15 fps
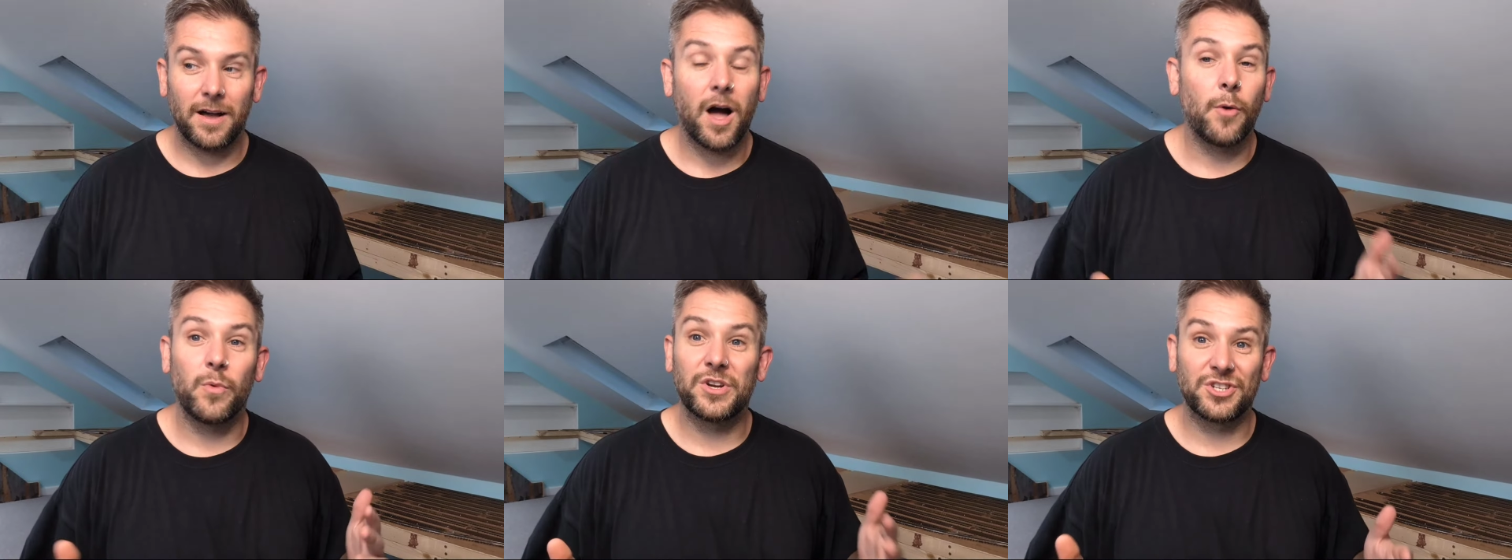
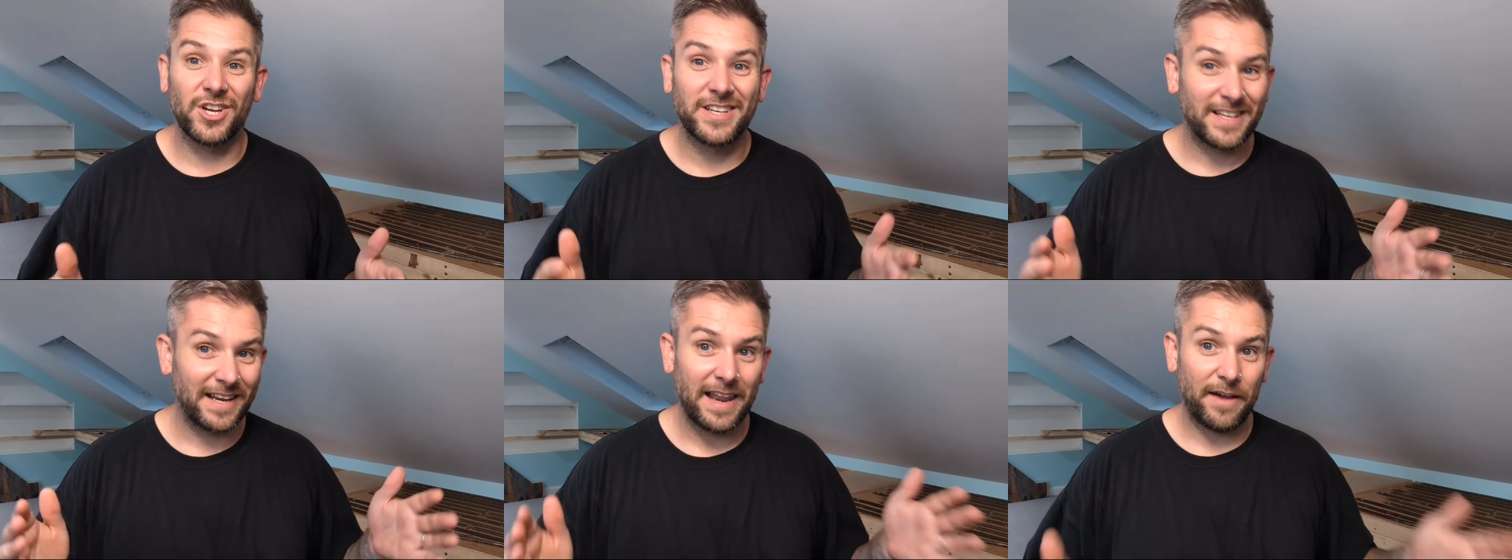I wish
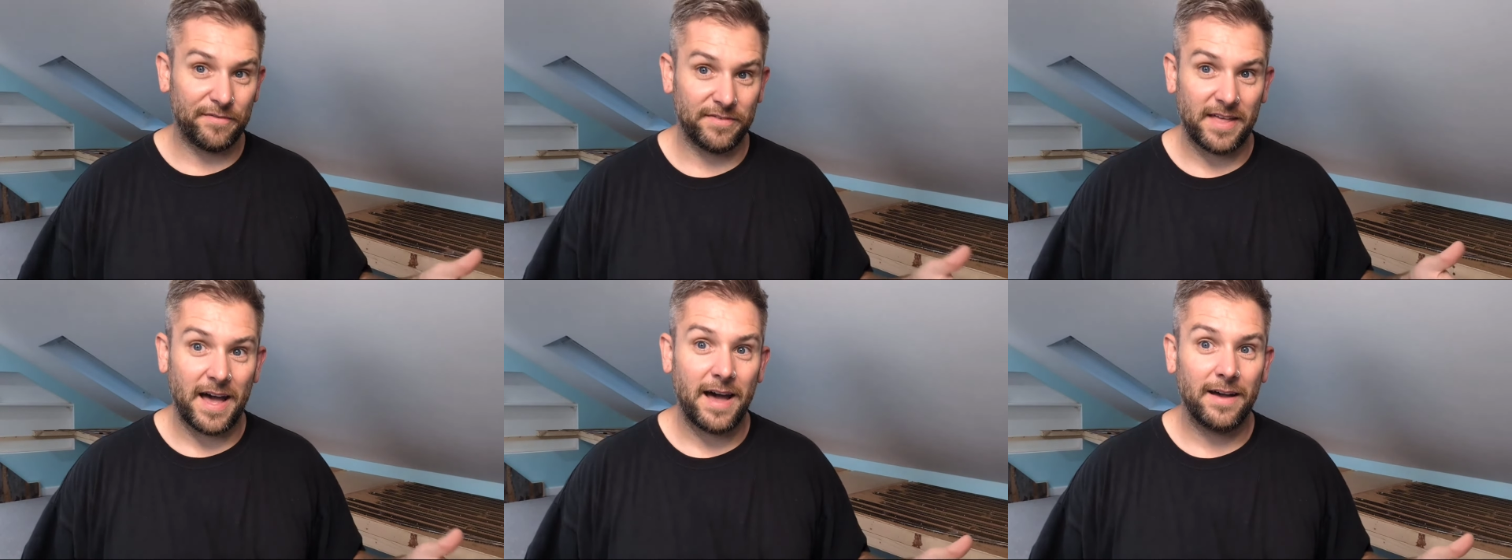I'd
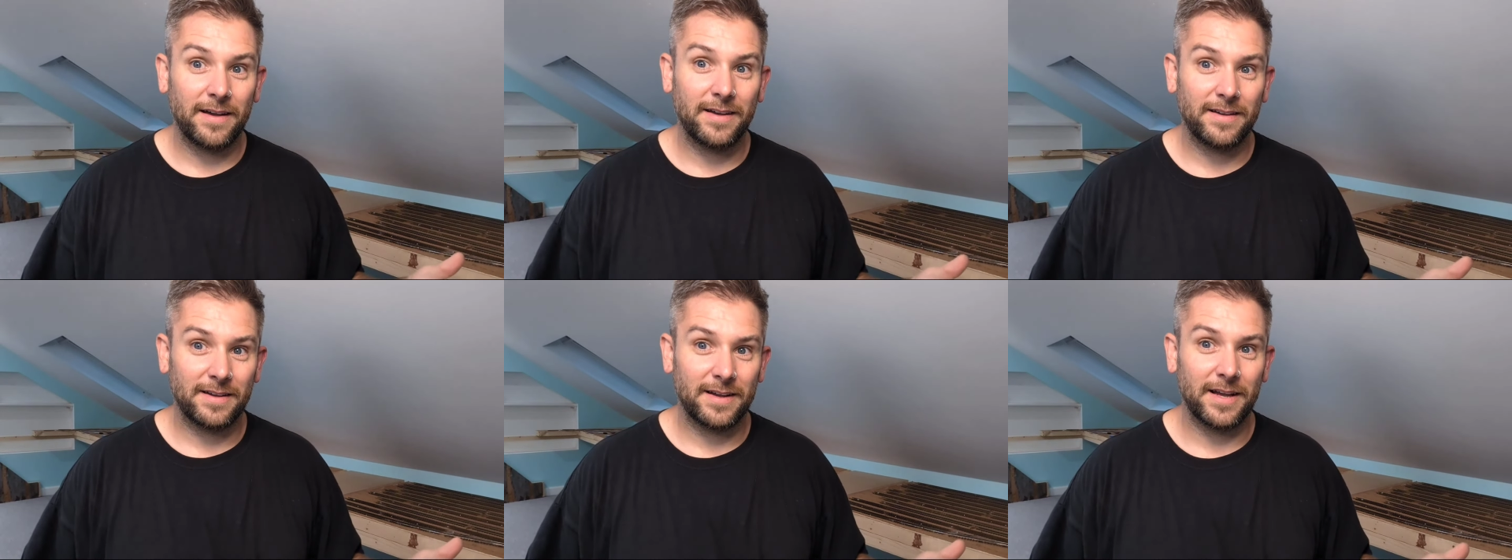left that
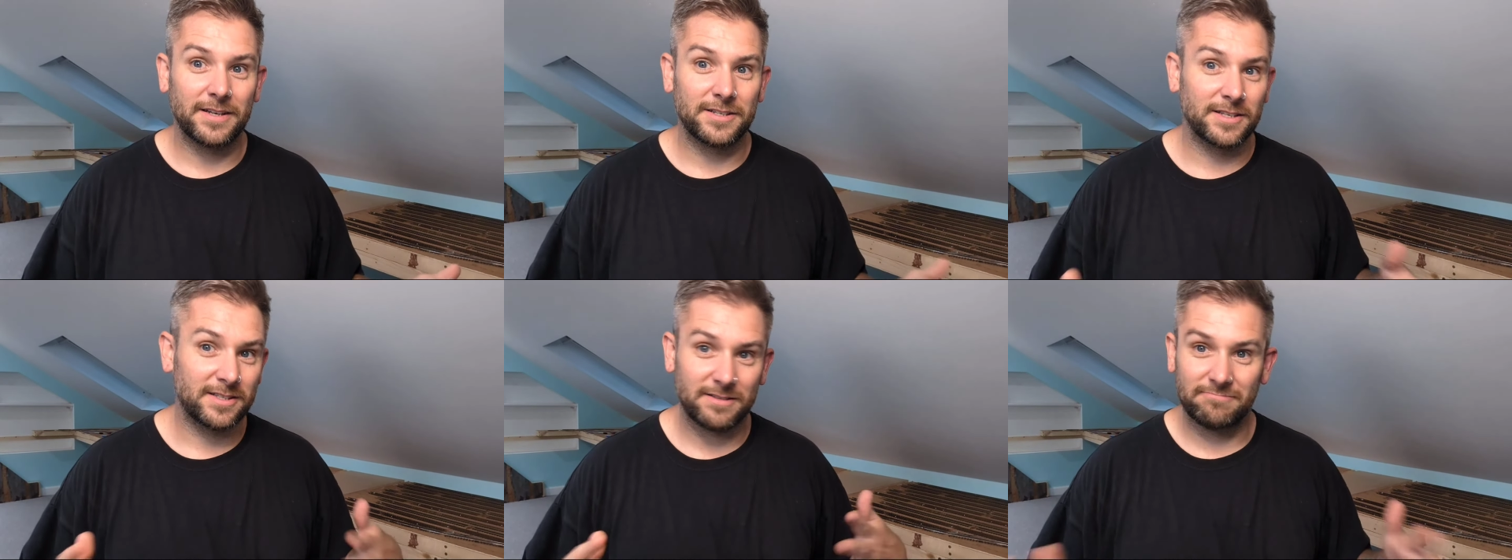
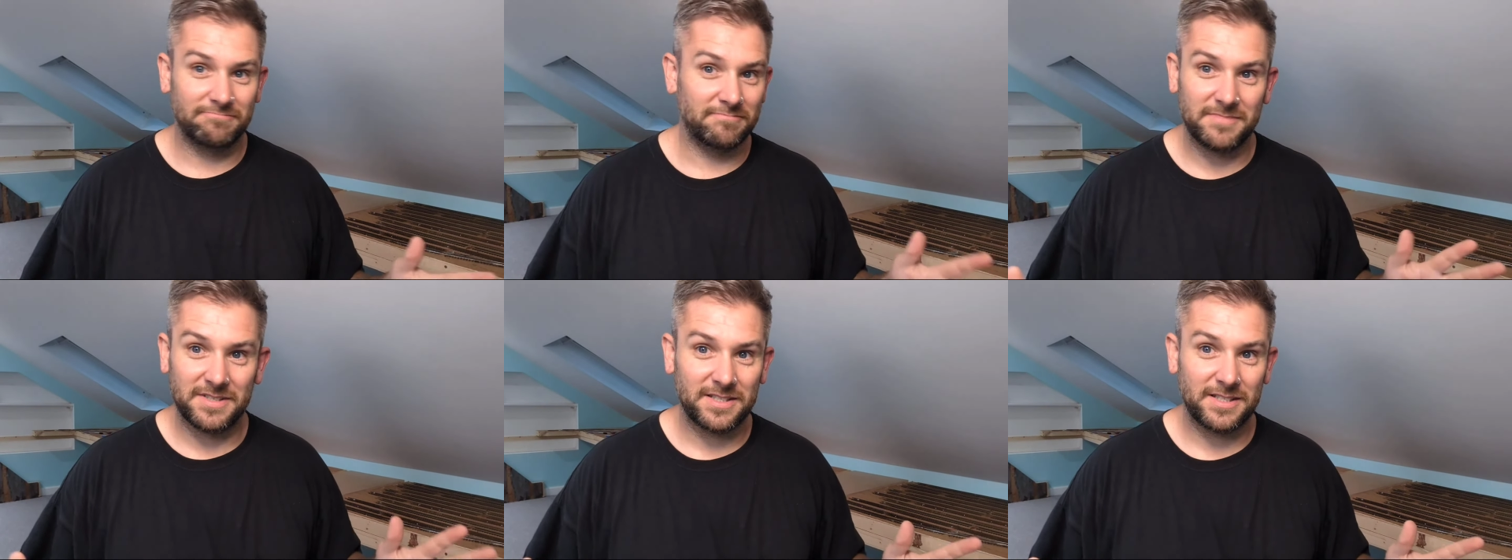and just
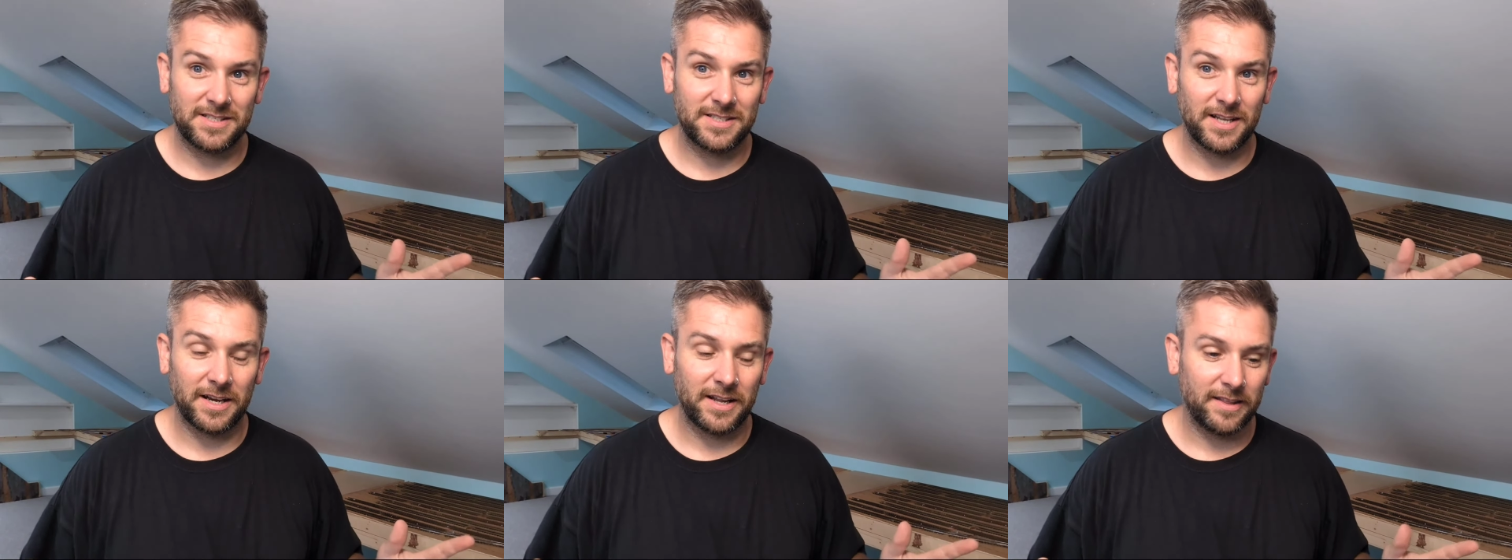
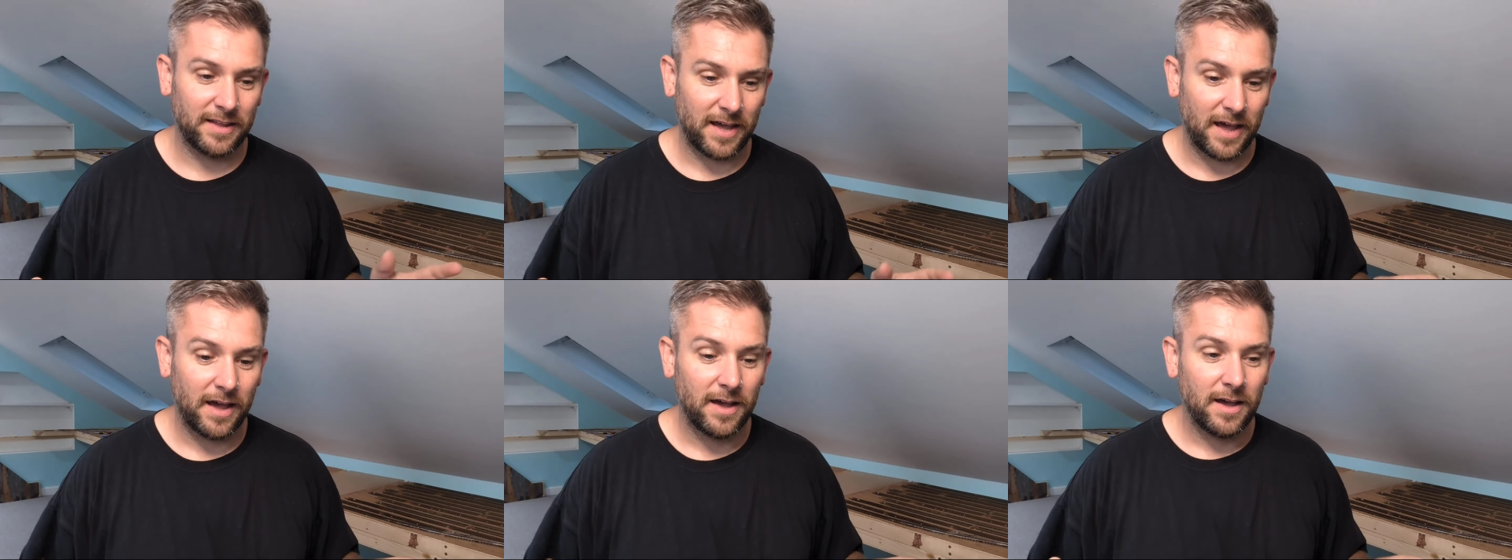done it
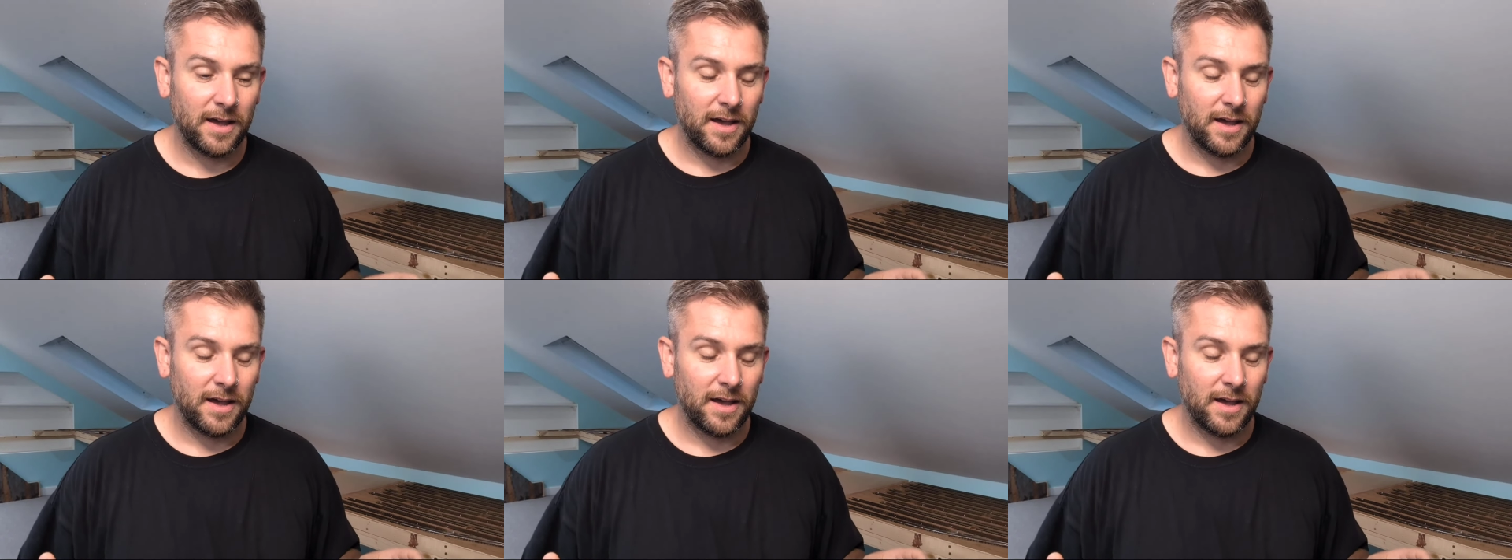there.